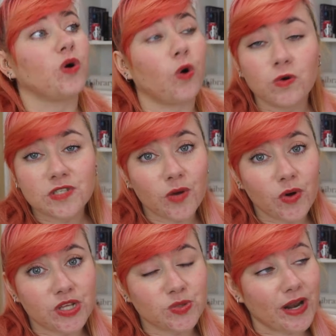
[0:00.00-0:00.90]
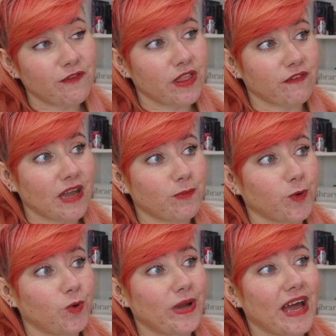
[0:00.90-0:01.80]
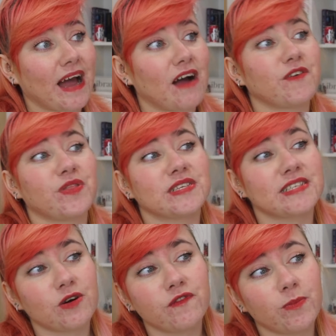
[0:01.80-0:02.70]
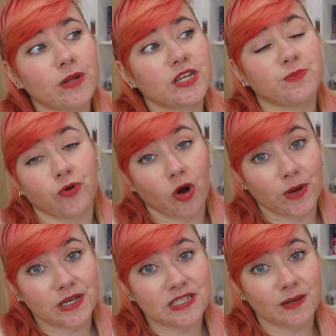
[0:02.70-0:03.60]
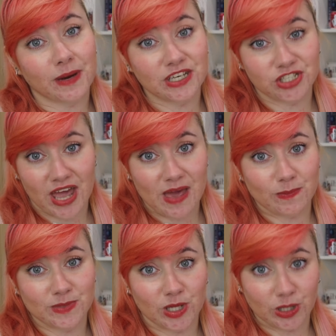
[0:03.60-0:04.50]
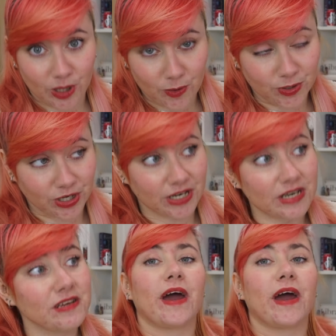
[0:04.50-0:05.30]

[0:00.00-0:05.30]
Also on the 25th of April, we have The Silver Blood Promise by James Logan,